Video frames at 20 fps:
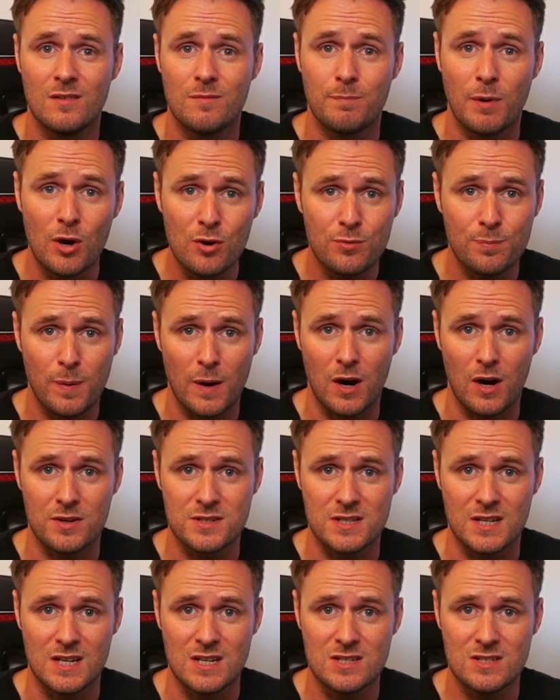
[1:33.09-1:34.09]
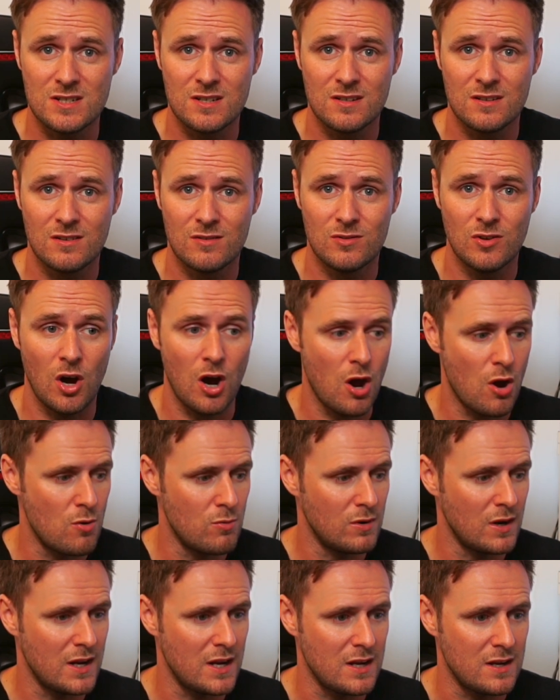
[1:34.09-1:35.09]
both parties, not
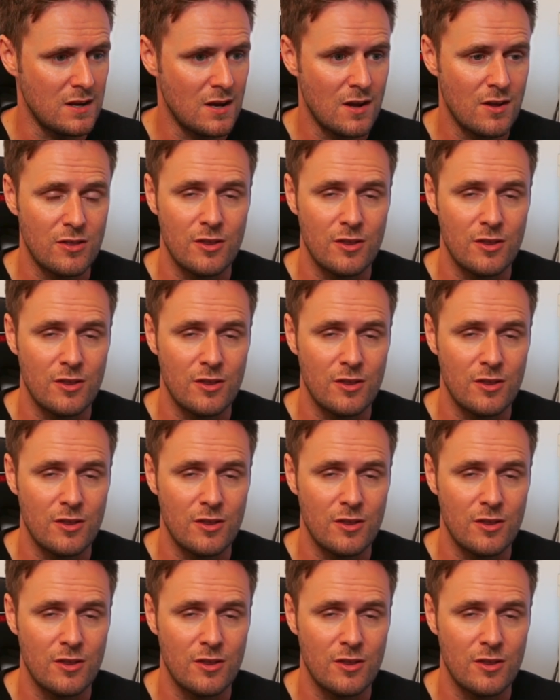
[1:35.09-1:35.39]
only